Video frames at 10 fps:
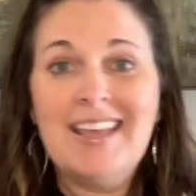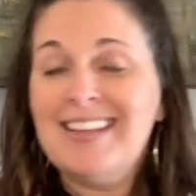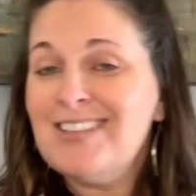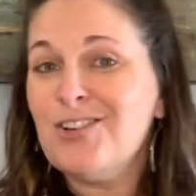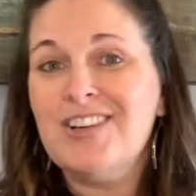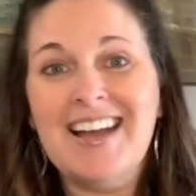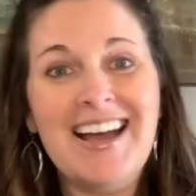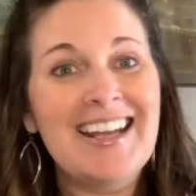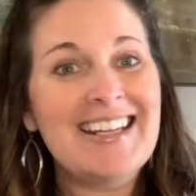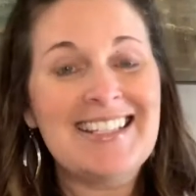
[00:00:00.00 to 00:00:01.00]
These are
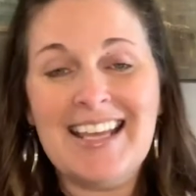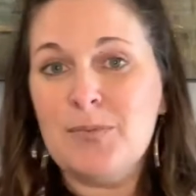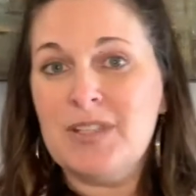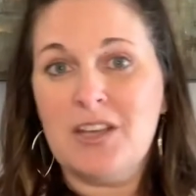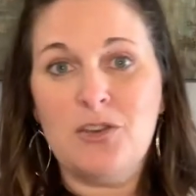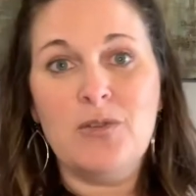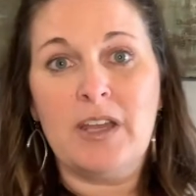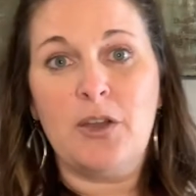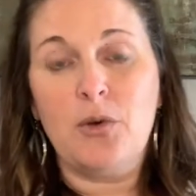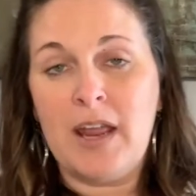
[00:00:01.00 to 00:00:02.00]
not exams that you
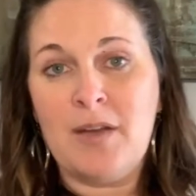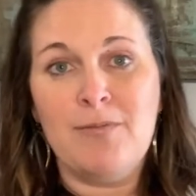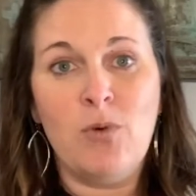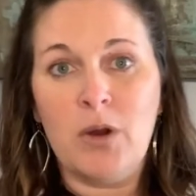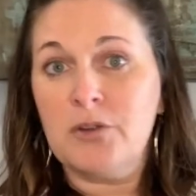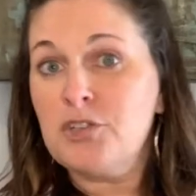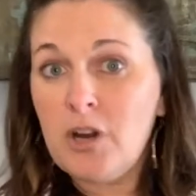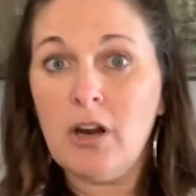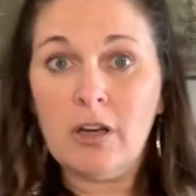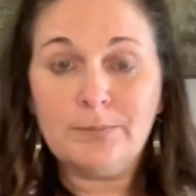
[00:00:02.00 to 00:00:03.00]
can cram for.
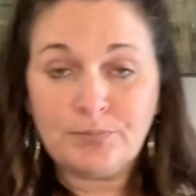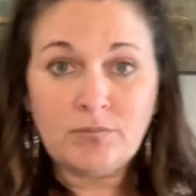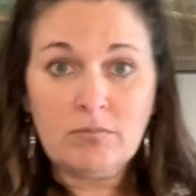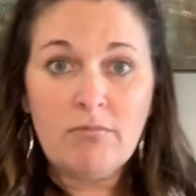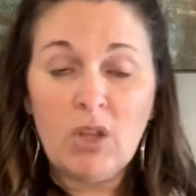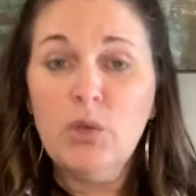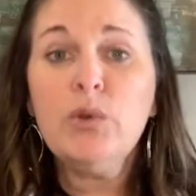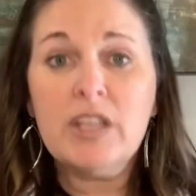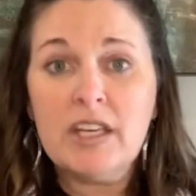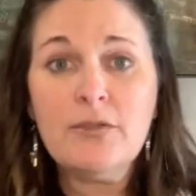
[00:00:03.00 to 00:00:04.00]
Sure, you
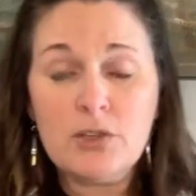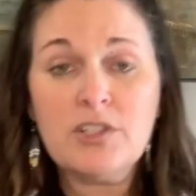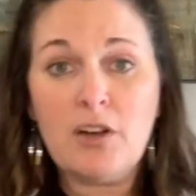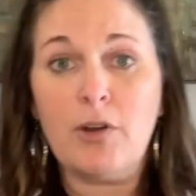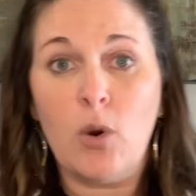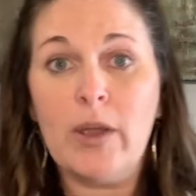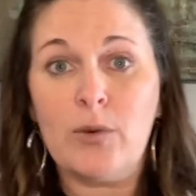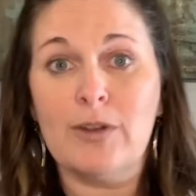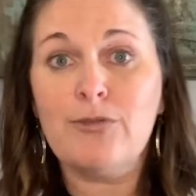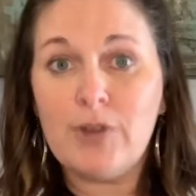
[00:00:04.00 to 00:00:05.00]
can give yourself a quick
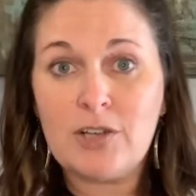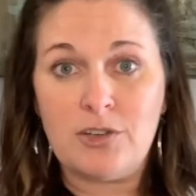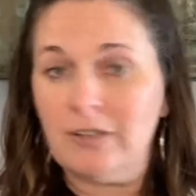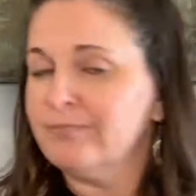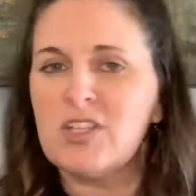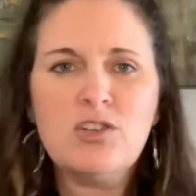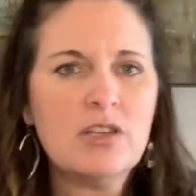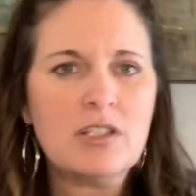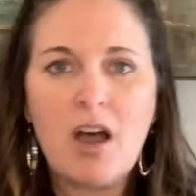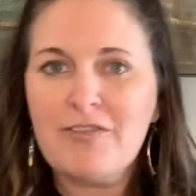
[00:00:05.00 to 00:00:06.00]
refresher.
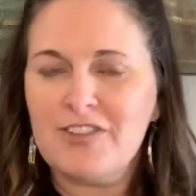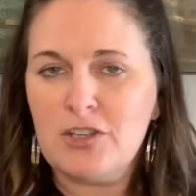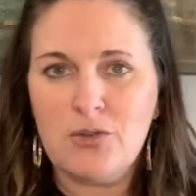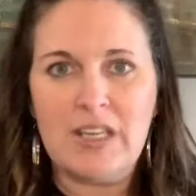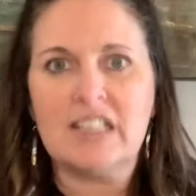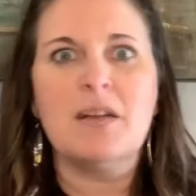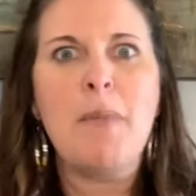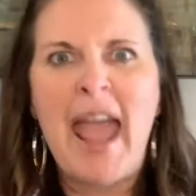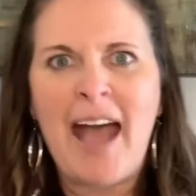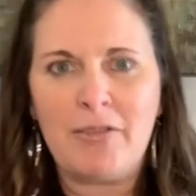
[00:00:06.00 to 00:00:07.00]
Students often do this in
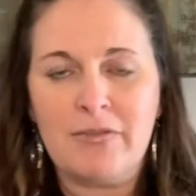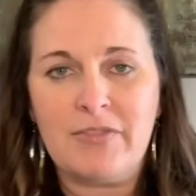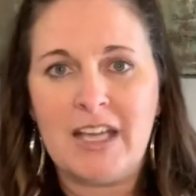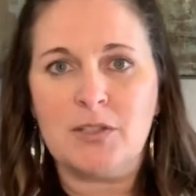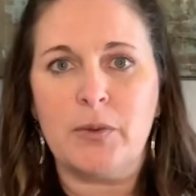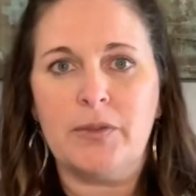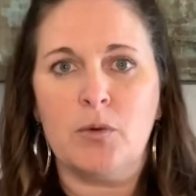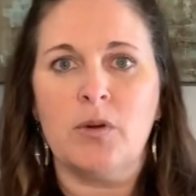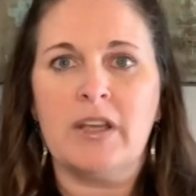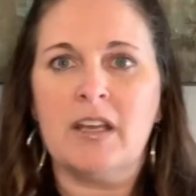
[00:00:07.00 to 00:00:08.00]
math if that's what
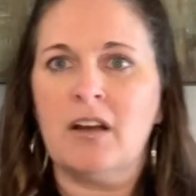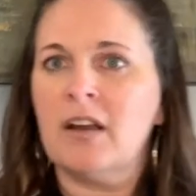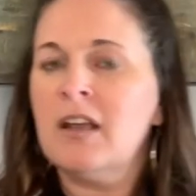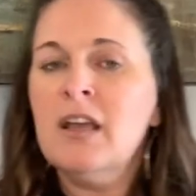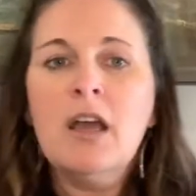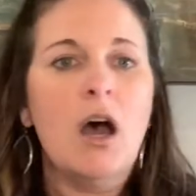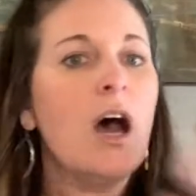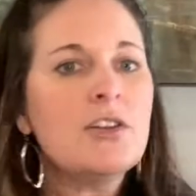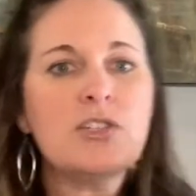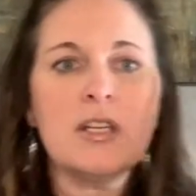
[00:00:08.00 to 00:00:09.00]
they're working on.
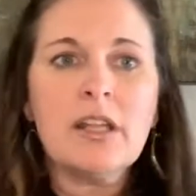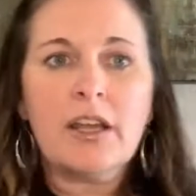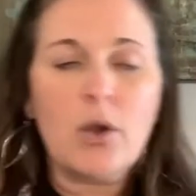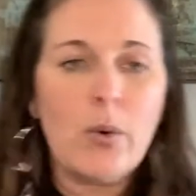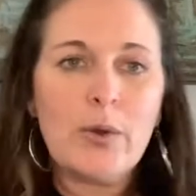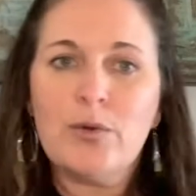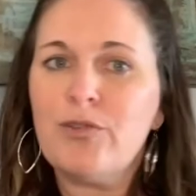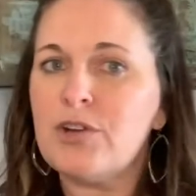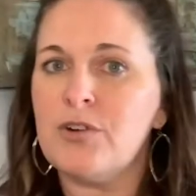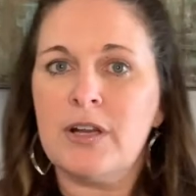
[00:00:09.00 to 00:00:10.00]
I just need like a quick
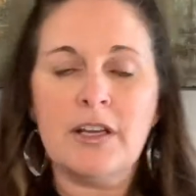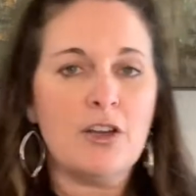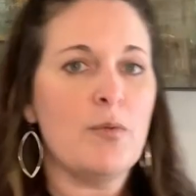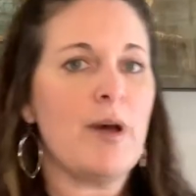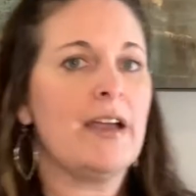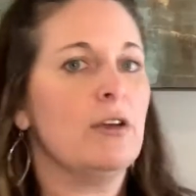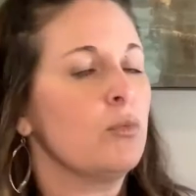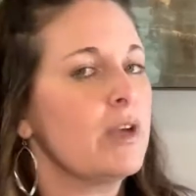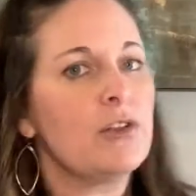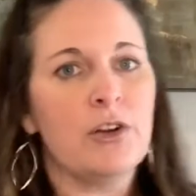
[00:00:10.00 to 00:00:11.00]
refresher. I need to go back and
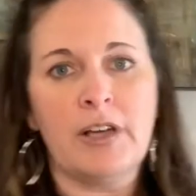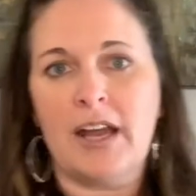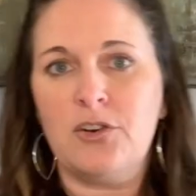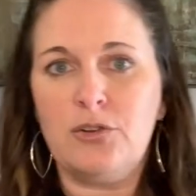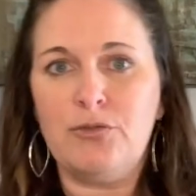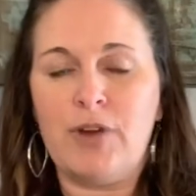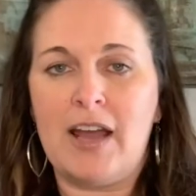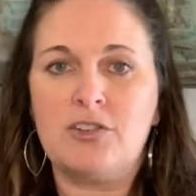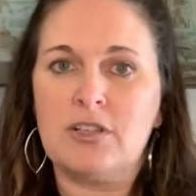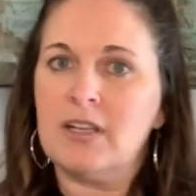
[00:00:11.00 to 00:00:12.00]
relearn how to do
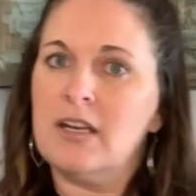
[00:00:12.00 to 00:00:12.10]
fractions.